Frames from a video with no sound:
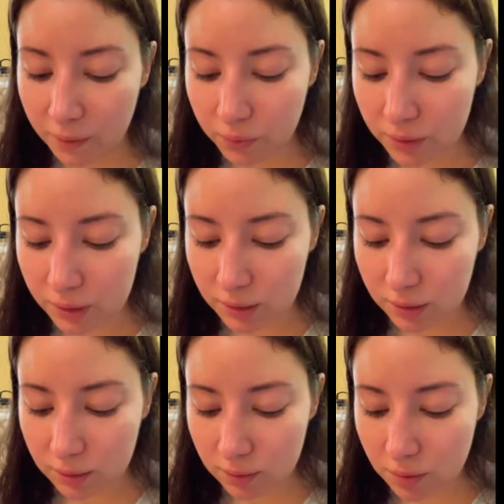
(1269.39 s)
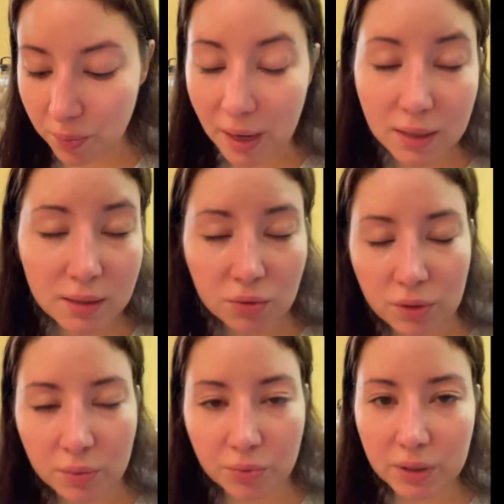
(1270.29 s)
weren't the best
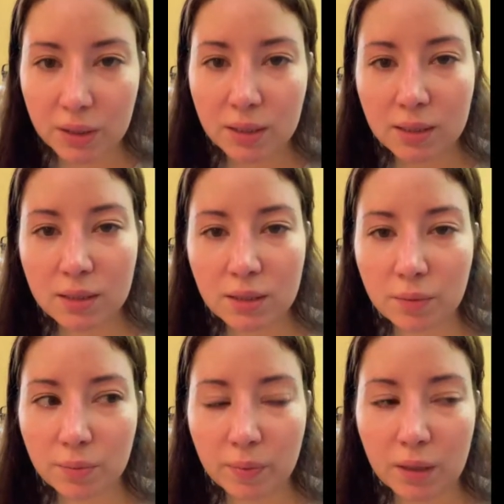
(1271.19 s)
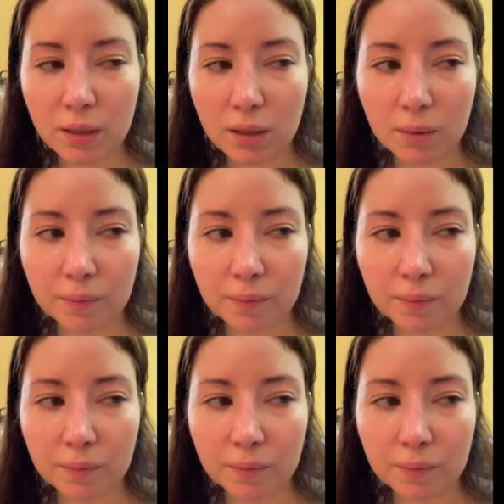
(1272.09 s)
or the prettiest, but